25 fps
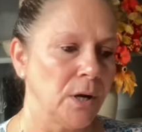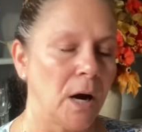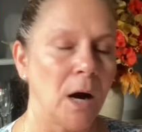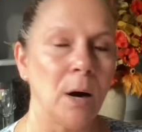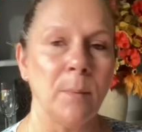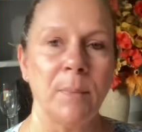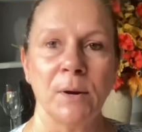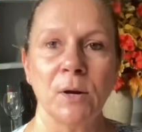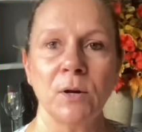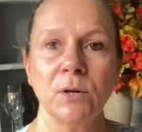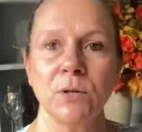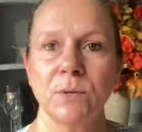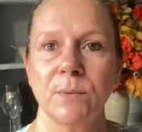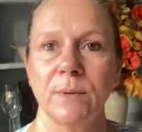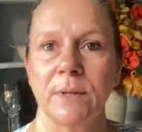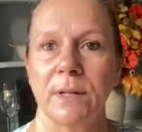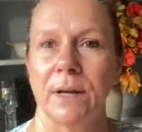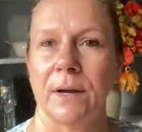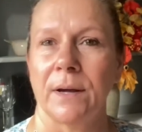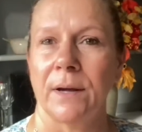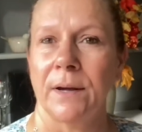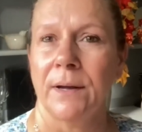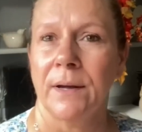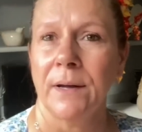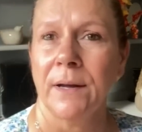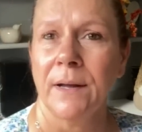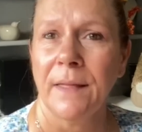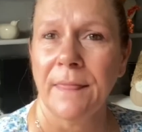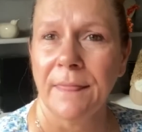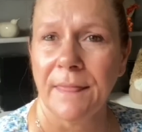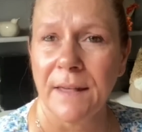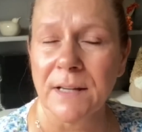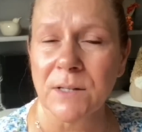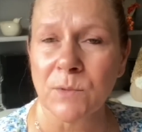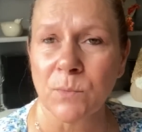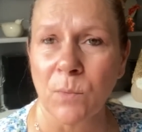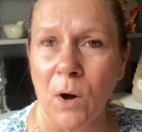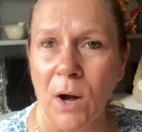I'll be honest with you,
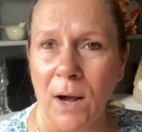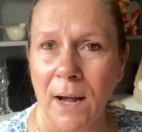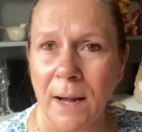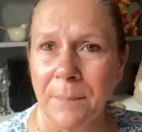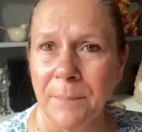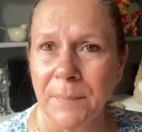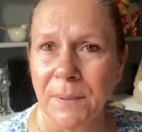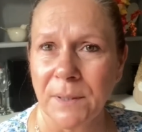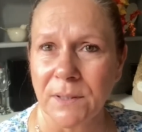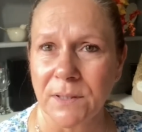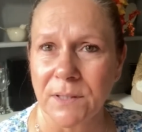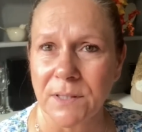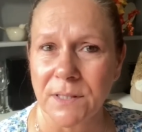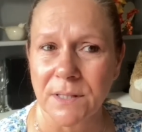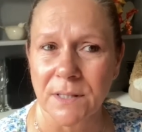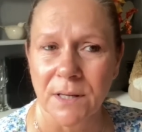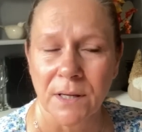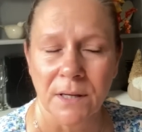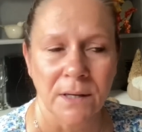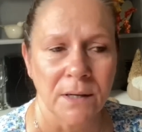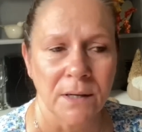that's what happens.